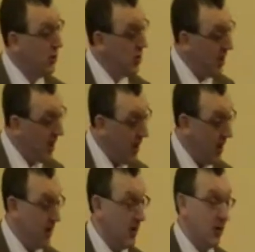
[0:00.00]
to
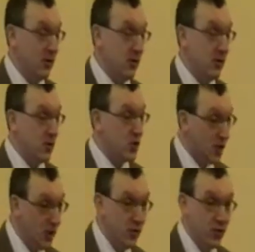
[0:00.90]
deny that there's
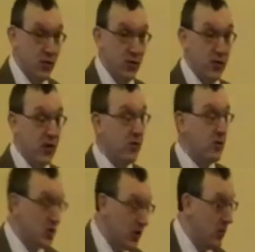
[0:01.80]
some truth and
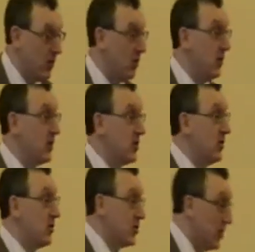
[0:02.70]
there's some goodness
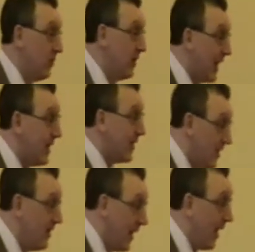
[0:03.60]
and there's some
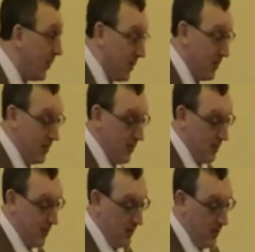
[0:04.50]
light in them?
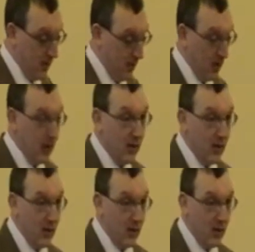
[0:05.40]

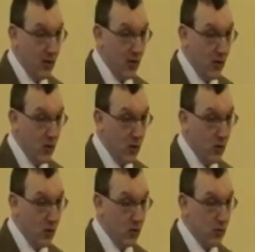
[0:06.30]
And
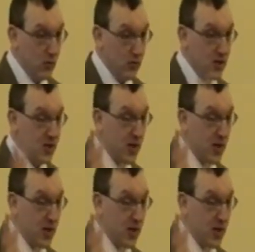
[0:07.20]
so the